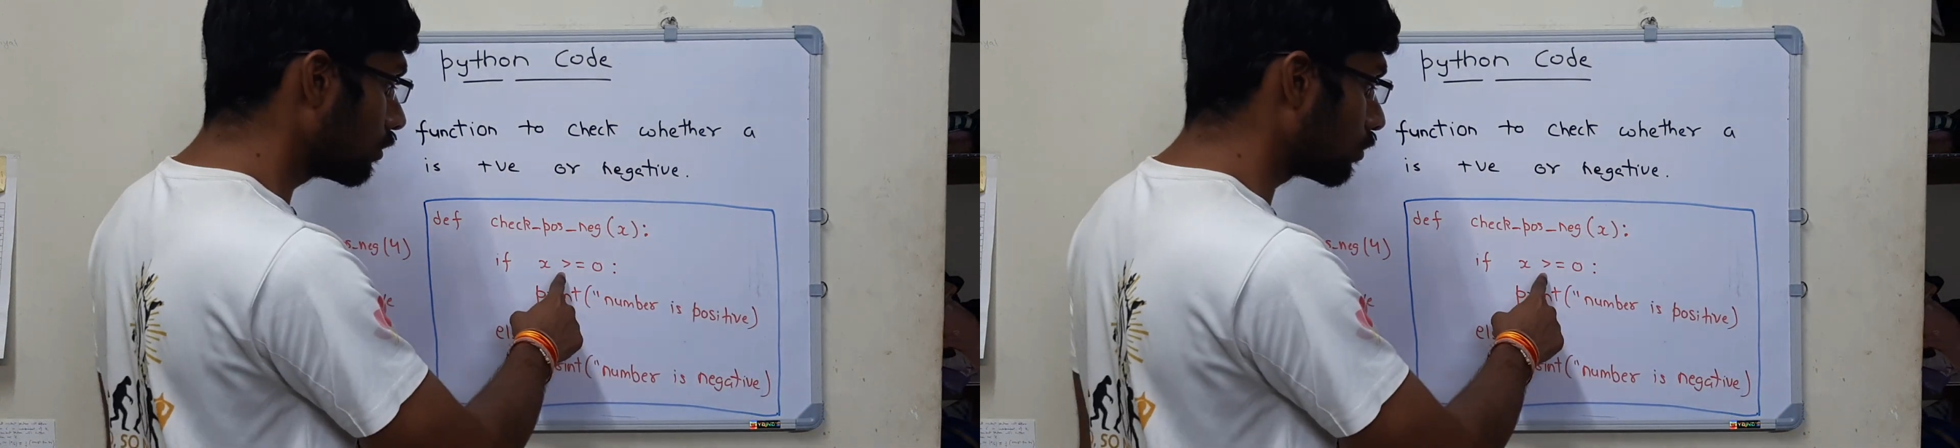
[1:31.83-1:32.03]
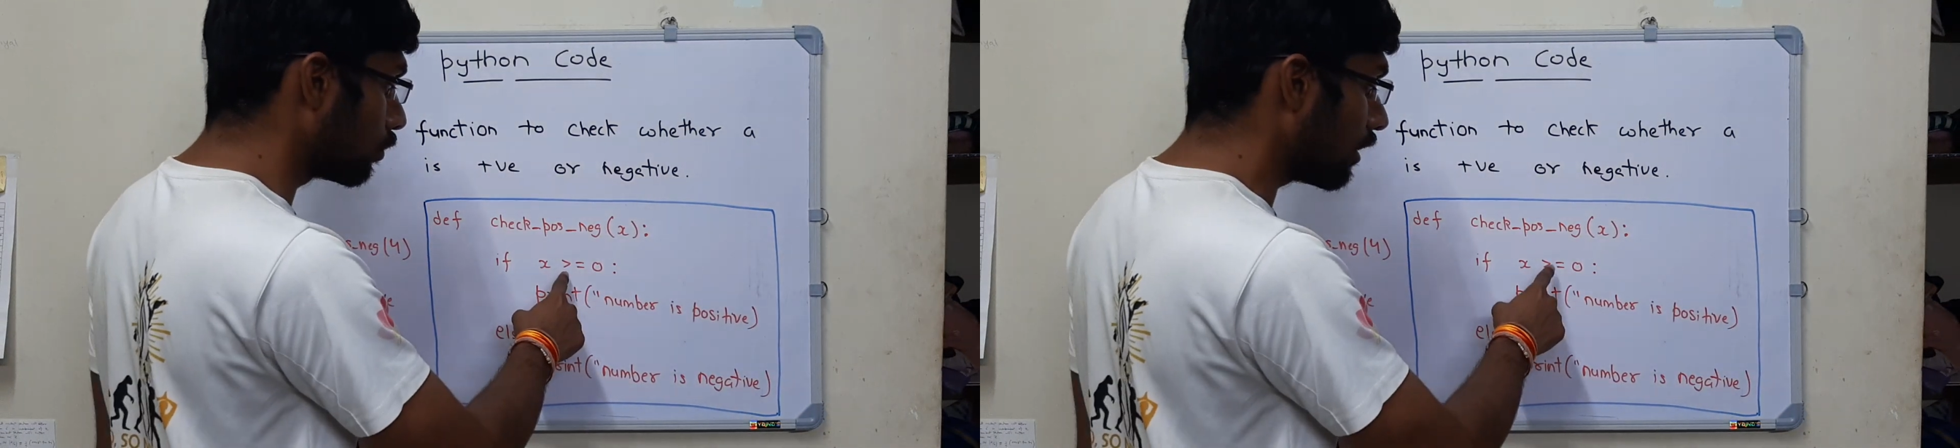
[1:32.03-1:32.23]

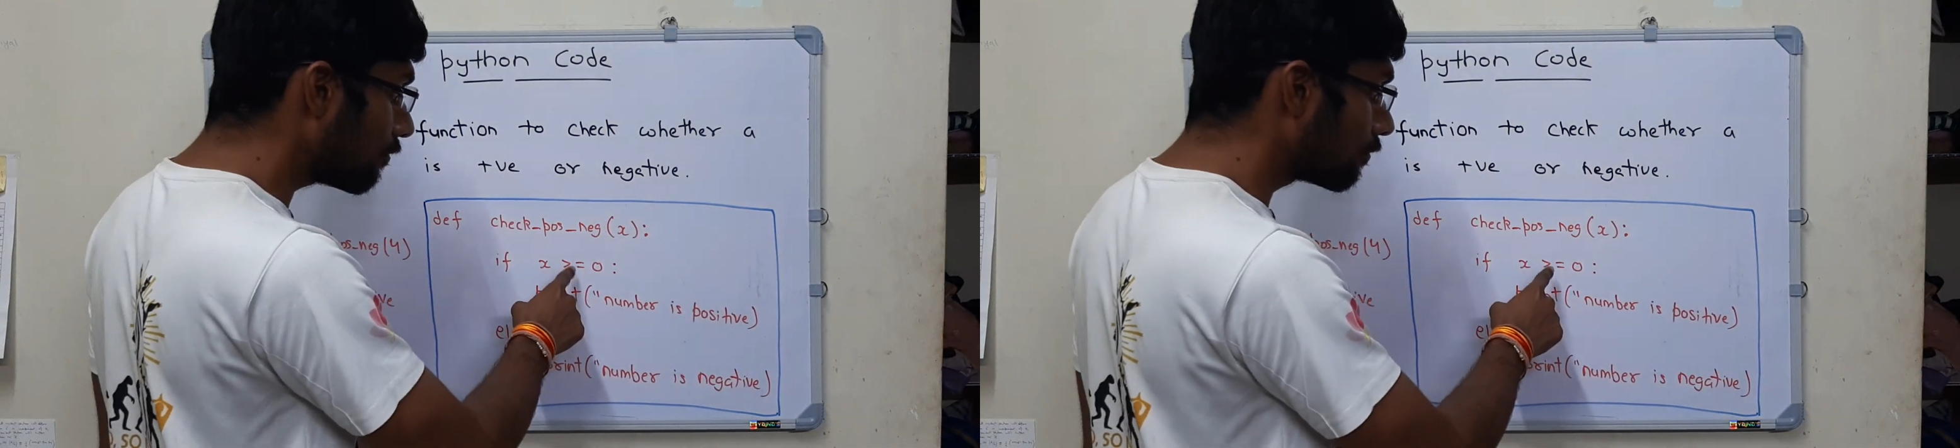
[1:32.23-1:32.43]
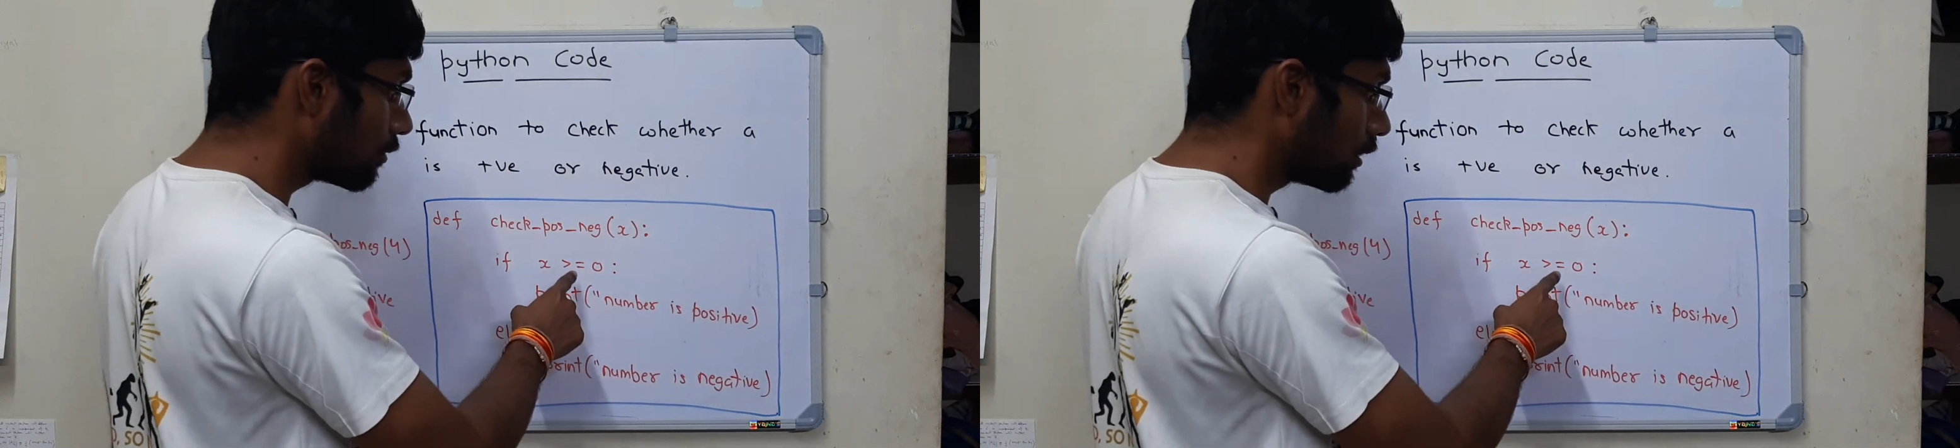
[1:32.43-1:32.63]
So if
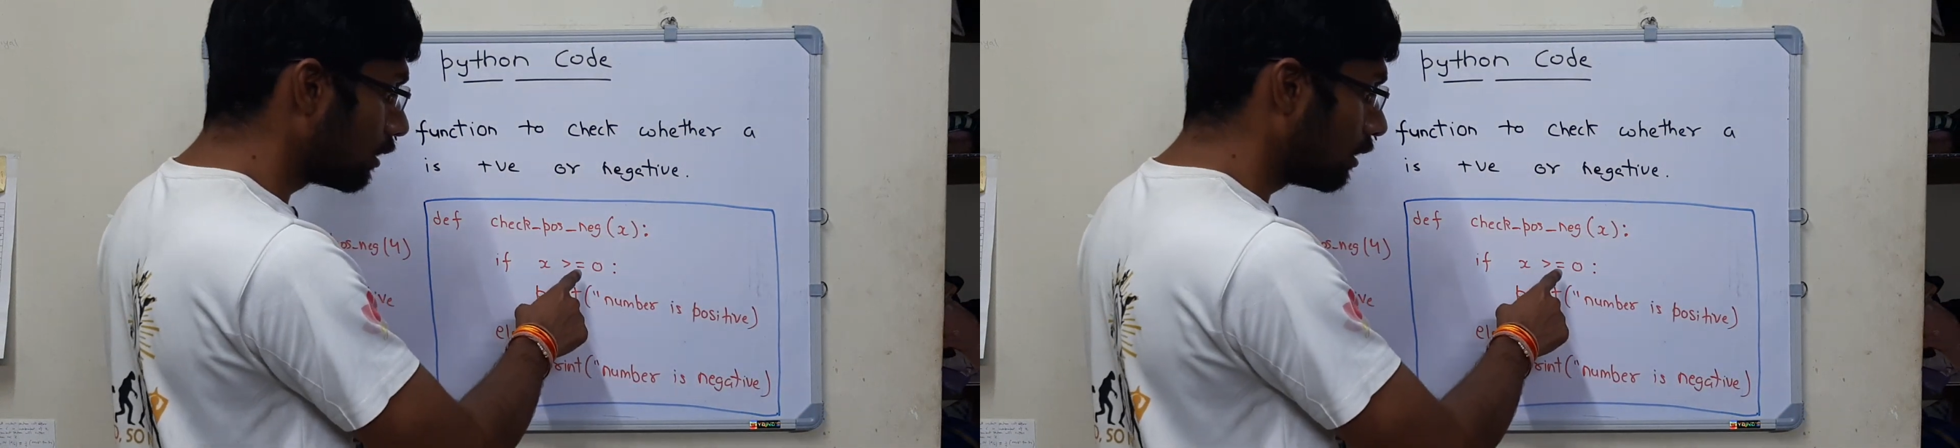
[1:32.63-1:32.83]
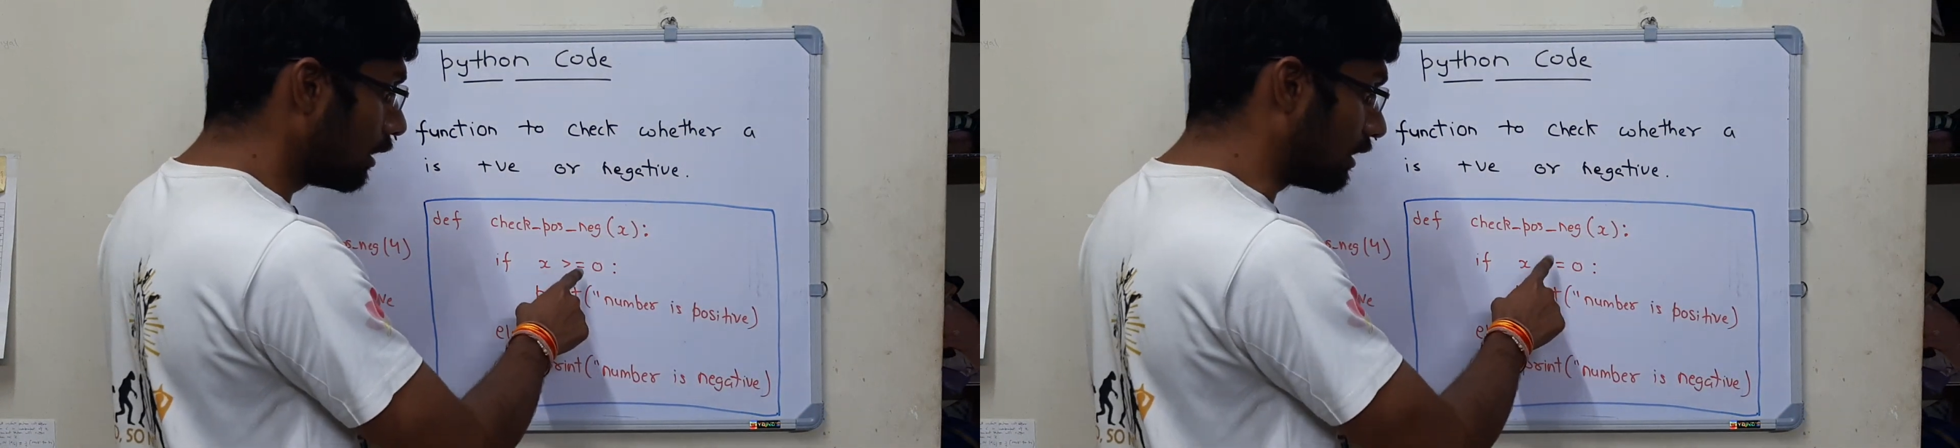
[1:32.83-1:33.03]

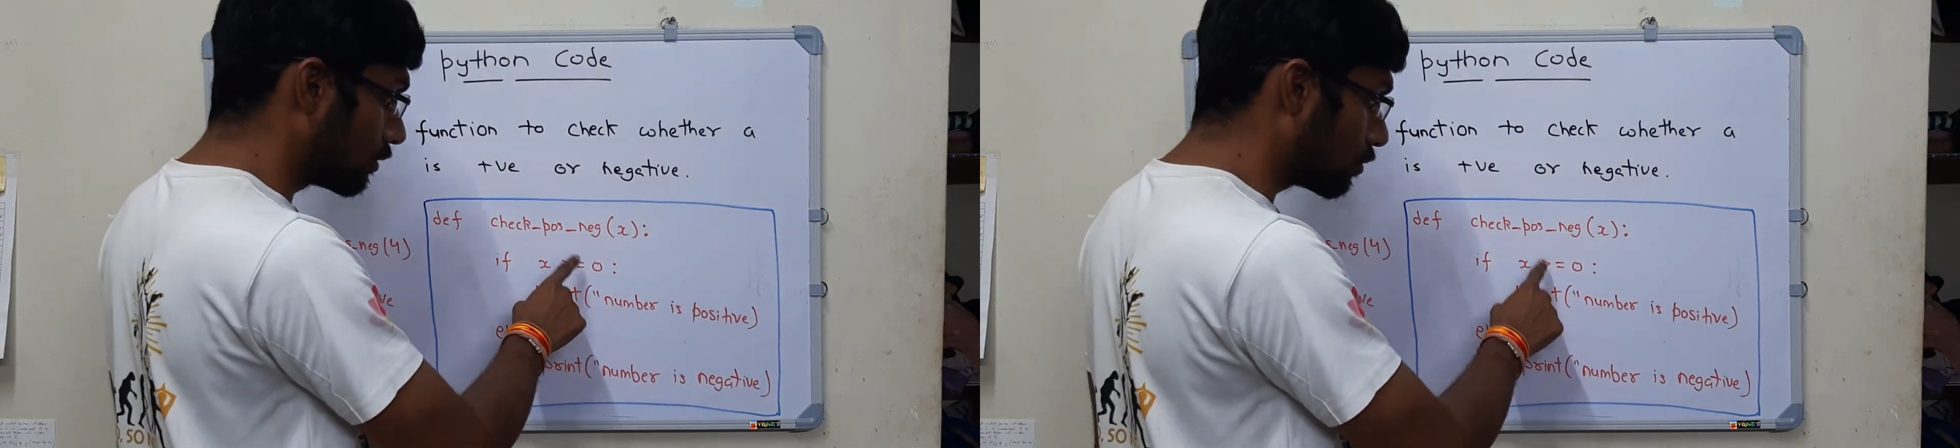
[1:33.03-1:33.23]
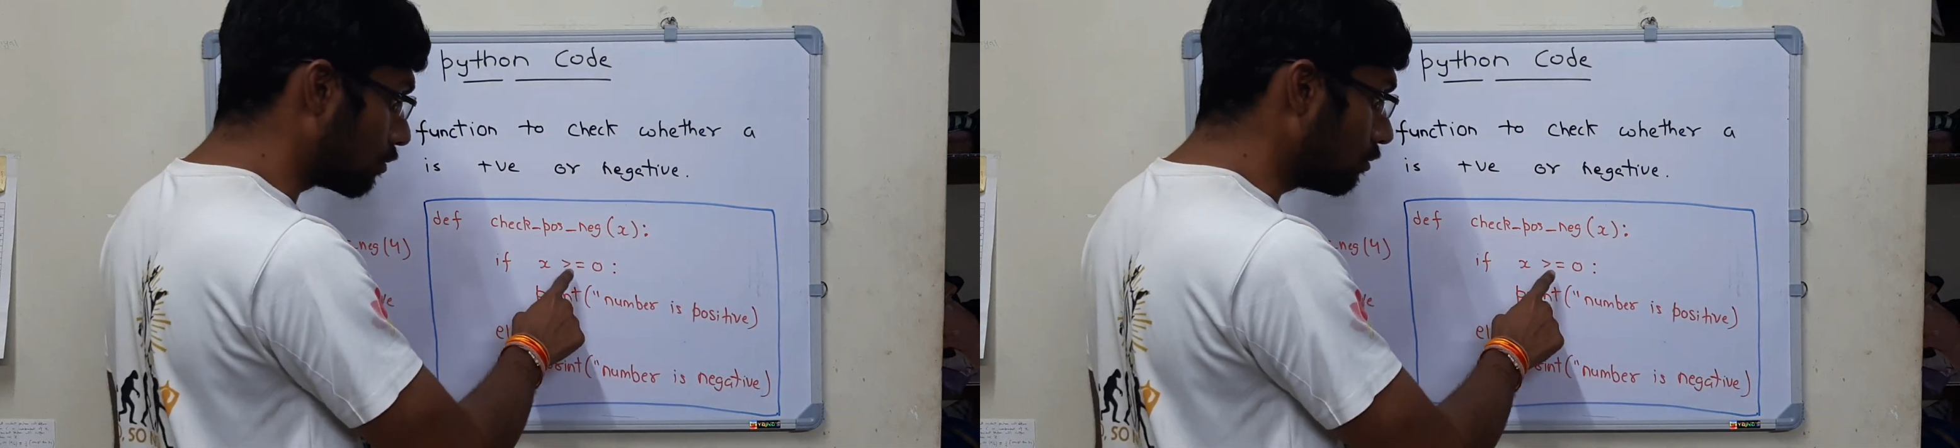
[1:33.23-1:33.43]
it is
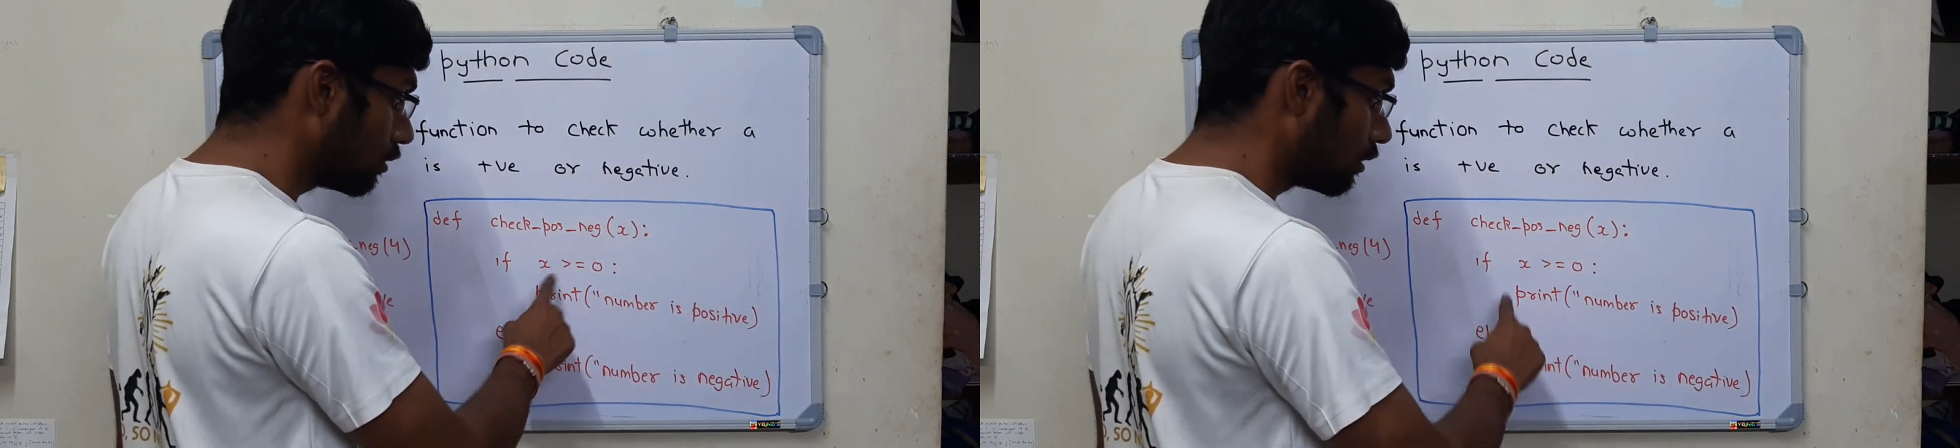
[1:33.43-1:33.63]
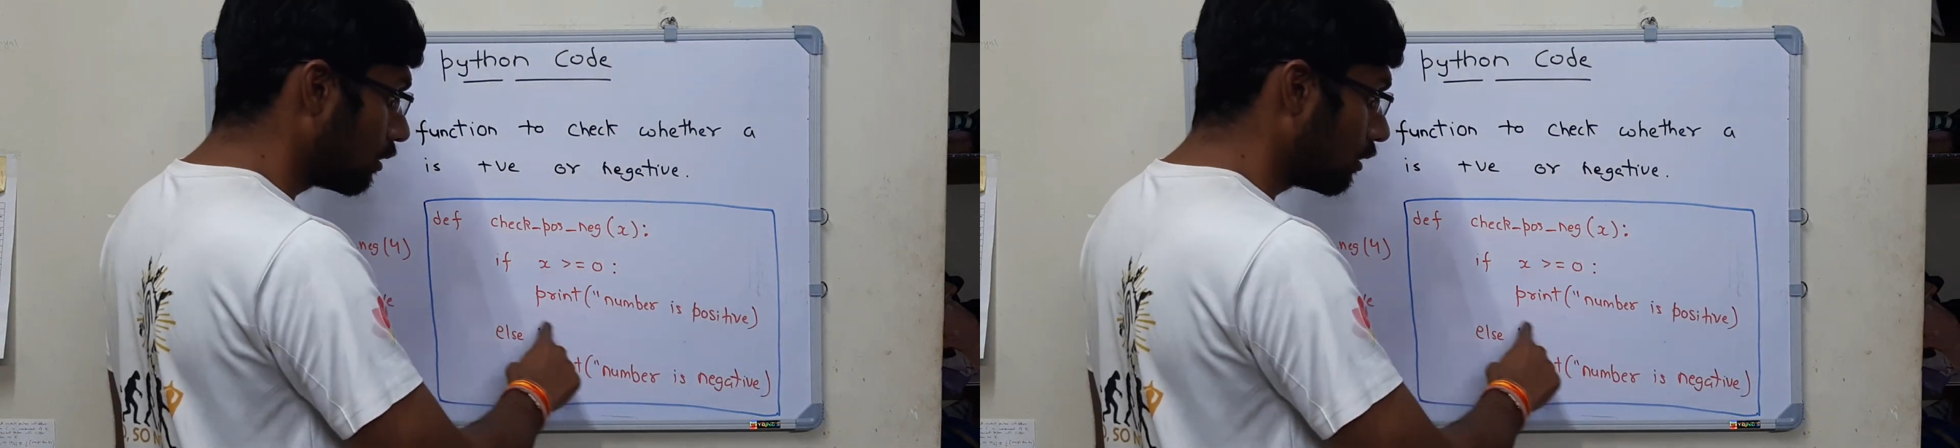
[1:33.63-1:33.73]
true,